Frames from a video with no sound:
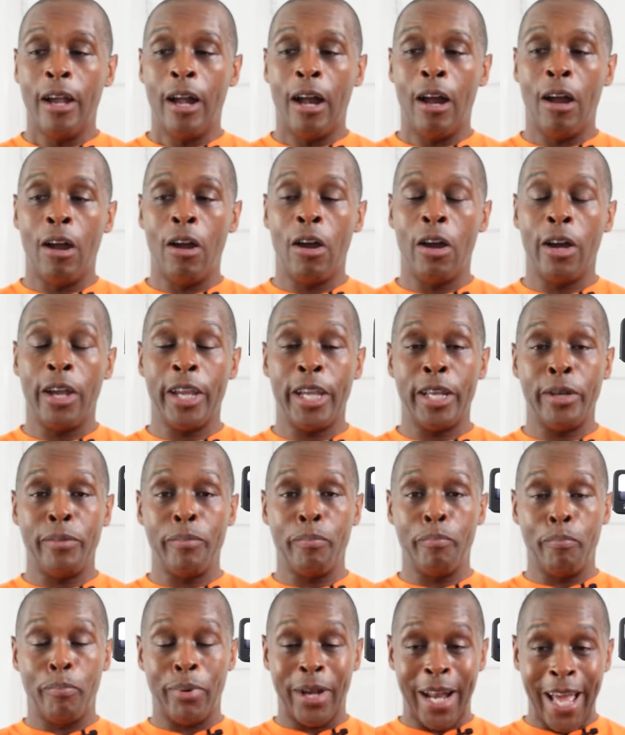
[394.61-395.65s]
are
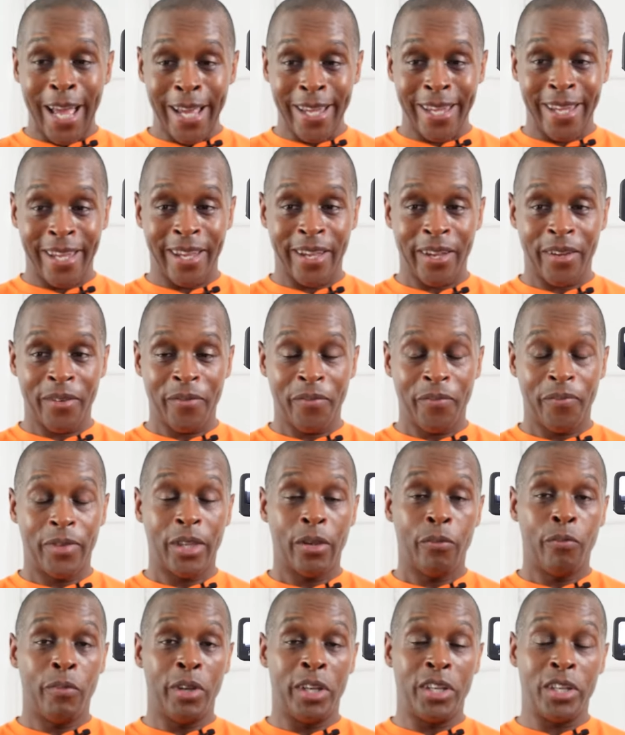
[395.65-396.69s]
in black
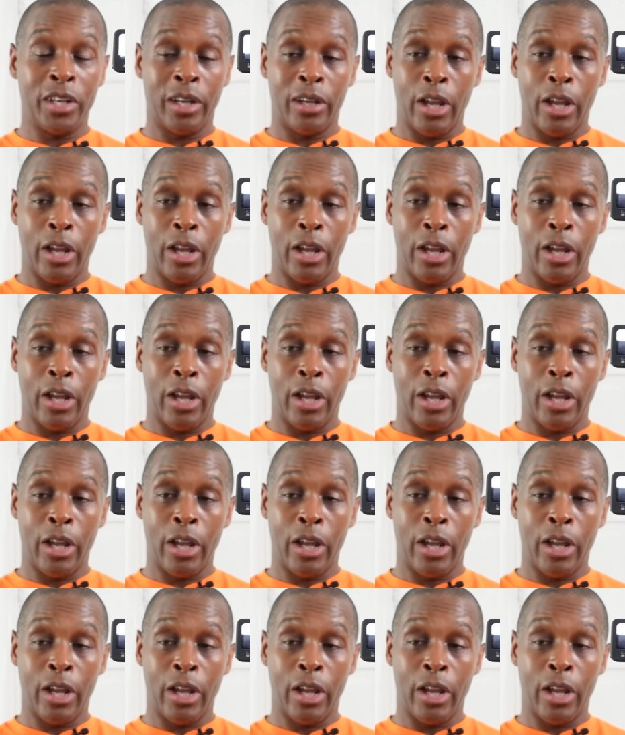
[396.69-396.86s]
which I